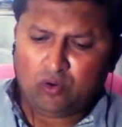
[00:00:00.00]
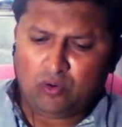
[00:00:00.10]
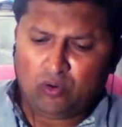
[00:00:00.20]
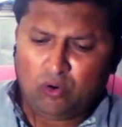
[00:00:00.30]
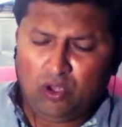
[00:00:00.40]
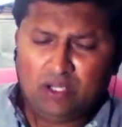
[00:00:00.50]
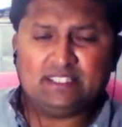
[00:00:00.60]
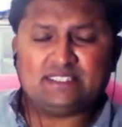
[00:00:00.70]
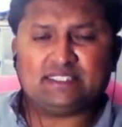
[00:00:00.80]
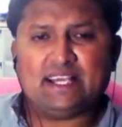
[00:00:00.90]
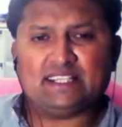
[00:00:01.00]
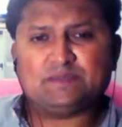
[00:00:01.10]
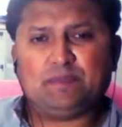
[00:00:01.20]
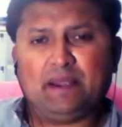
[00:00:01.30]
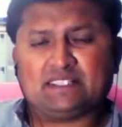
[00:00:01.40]
all these
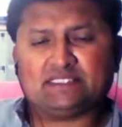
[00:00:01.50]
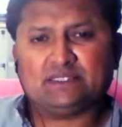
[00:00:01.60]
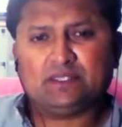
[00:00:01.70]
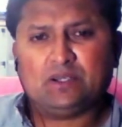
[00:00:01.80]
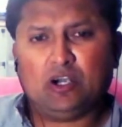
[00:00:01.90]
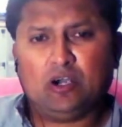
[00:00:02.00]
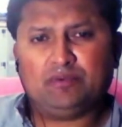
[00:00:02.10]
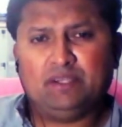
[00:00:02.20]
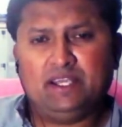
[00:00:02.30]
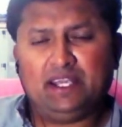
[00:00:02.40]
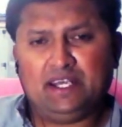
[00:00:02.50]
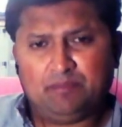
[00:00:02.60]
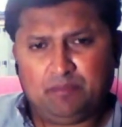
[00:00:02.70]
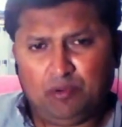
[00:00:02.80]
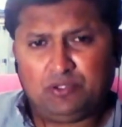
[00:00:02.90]
aspects of the
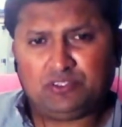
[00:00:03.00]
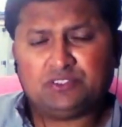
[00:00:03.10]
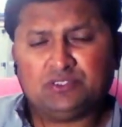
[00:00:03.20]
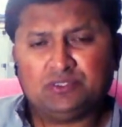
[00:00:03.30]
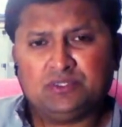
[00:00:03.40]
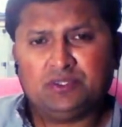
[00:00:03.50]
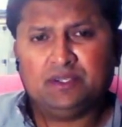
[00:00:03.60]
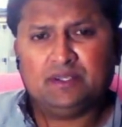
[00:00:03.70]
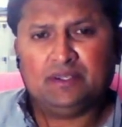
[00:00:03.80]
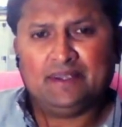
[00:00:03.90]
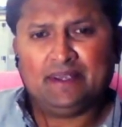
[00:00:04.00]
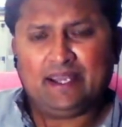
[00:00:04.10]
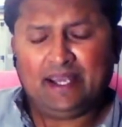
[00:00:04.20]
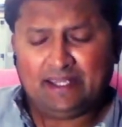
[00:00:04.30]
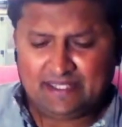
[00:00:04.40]
input,
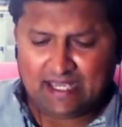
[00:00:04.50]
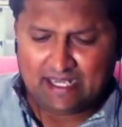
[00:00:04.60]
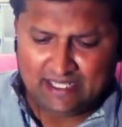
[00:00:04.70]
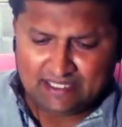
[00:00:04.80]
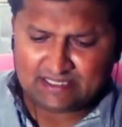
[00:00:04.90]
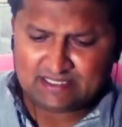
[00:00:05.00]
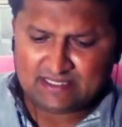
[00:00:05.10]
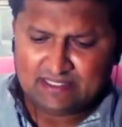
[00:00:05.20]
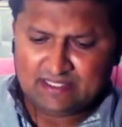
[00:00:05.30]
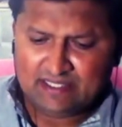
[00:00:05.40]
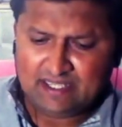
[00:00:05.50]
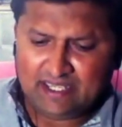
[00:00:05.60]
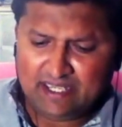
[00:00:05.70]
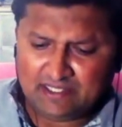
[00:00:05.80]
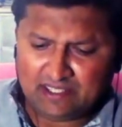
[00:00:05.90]
and there is
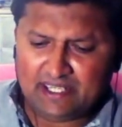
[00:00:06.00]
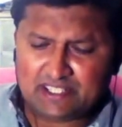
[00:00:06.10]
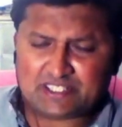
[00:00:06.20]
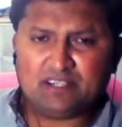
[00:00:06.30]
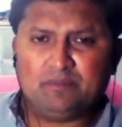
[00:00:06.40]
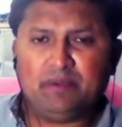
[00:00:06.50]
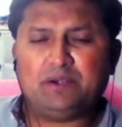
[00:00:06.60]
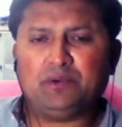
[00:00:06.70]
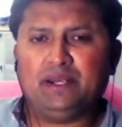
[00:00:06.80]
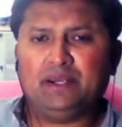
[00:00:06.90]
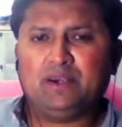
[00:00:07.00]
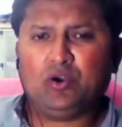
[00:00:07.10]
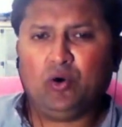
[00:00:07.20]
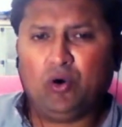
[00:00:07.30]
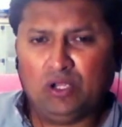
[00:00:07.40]
interrelation between
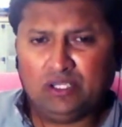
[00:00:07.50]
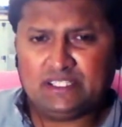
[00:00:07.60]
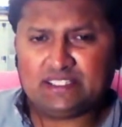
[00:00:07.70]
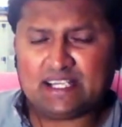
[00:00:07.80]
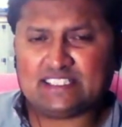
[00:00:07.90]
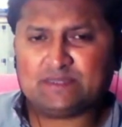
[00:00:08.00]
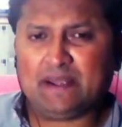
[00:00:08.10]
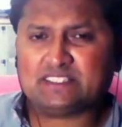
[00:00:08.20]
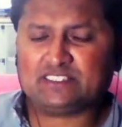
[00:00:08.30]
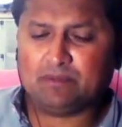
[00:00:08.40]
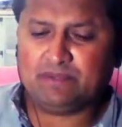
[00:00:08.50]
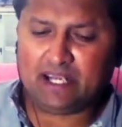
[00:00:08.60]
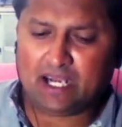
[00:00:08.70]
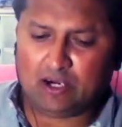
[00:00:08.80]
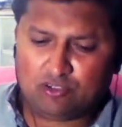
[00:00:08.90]
all these aspects of the
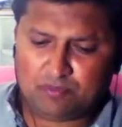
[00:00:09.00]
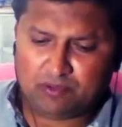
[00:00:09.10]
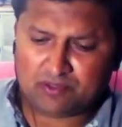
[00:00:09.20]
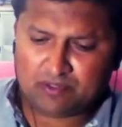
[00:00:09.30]
output.